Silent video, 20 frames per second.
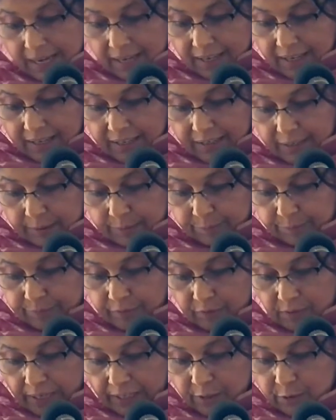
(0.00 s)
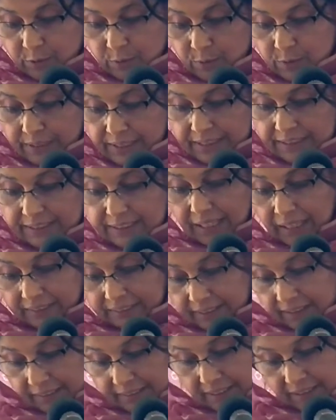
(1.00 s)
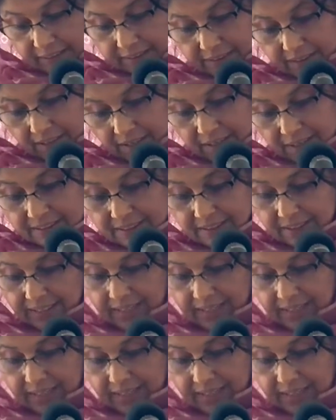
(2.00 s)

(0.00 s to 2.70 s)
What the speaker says: Vaheguru is Data Datar,